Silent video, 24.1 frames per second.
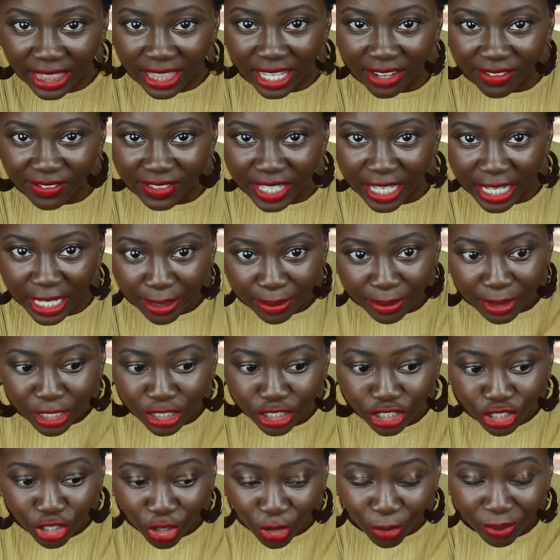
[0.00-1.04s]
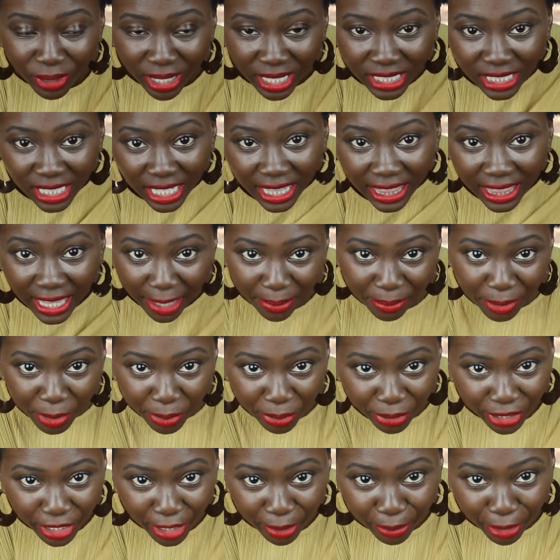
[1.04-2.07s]
love them so much. Let me
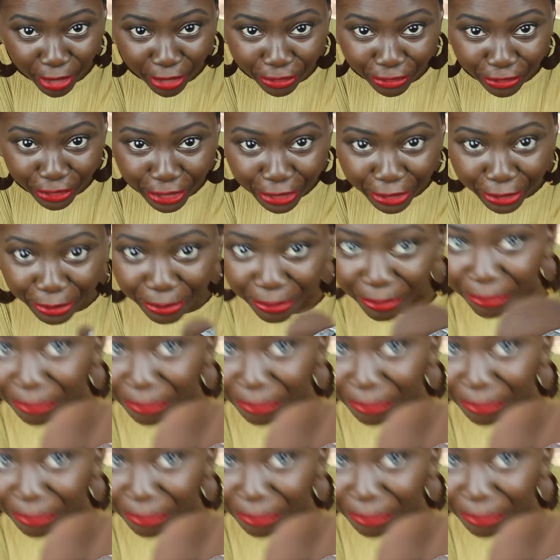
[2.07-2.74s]
put them on for you.